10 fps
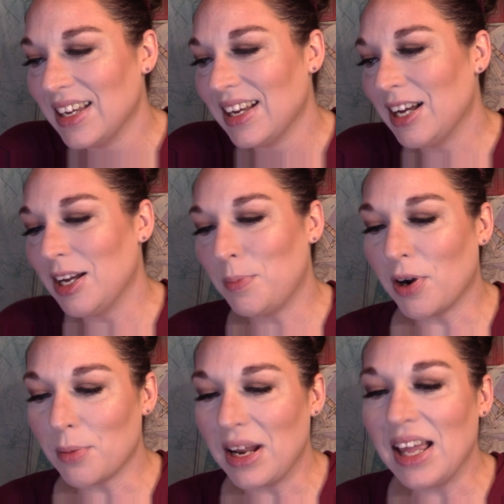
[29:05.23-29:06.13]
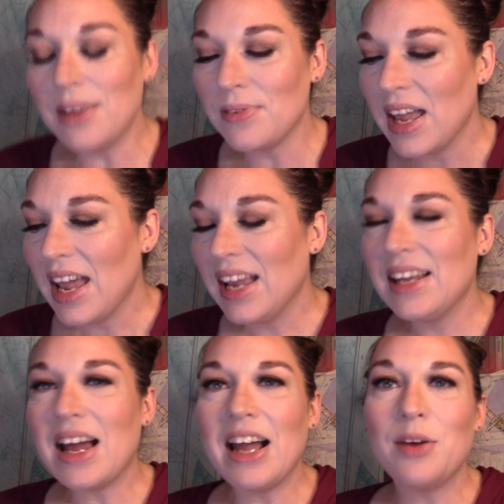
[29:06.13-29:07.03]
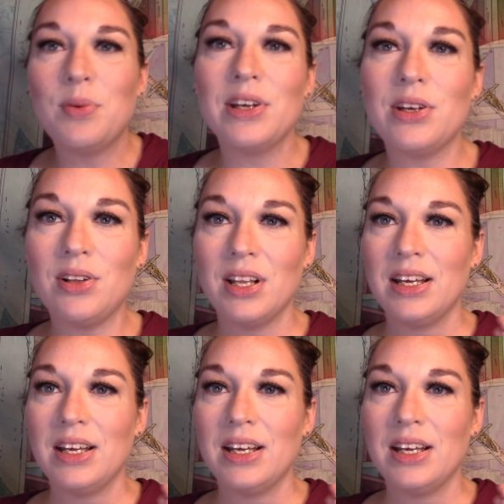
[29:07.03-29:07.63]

part of my life, and I will